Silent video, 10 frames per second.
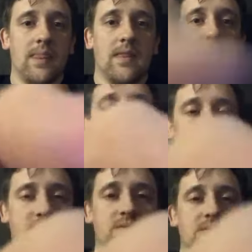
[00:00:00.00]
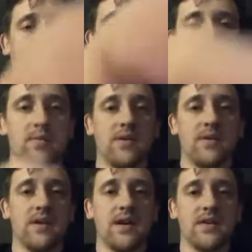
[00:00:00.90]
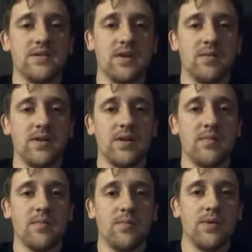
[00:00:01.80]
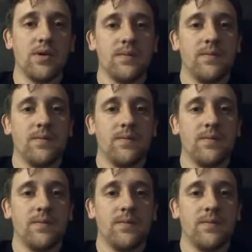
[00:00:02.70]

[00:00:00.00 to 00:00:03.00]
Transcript: So that was what you were talking about. Yeah, sorry about that, Brooke.